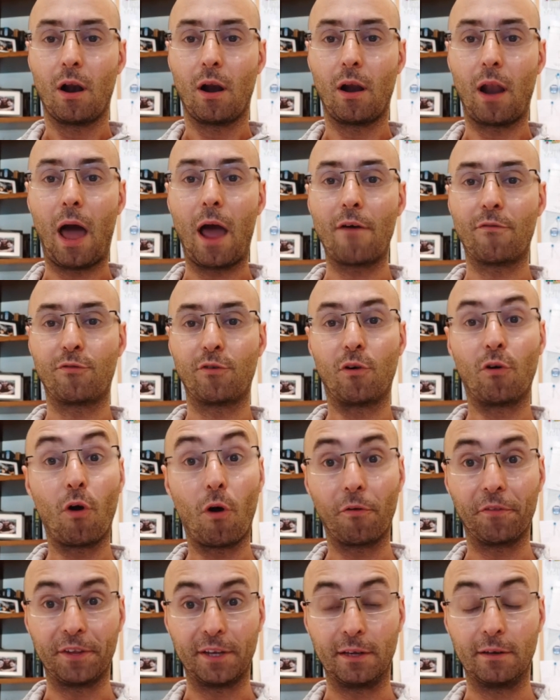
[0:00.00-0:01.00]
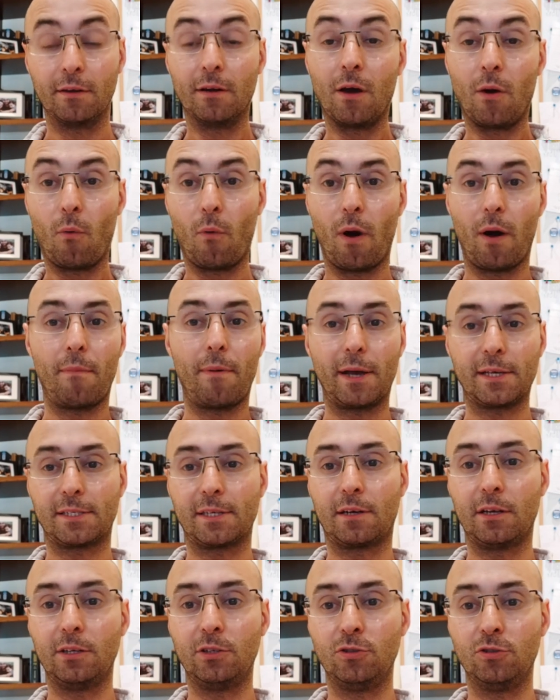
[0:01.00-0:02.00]
live reloading, where
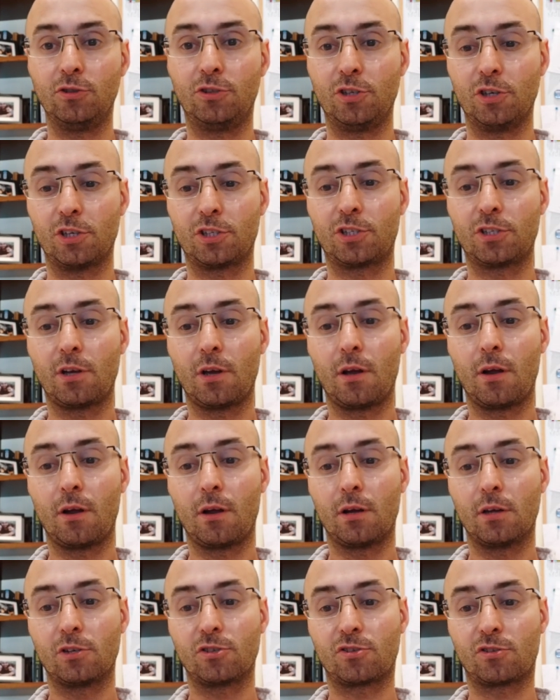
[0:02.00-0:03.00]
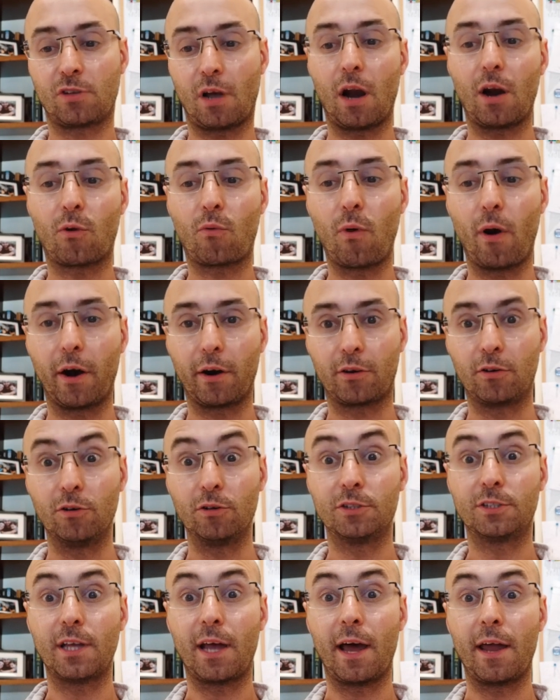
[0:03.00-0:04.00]
basically you just start Quarkus,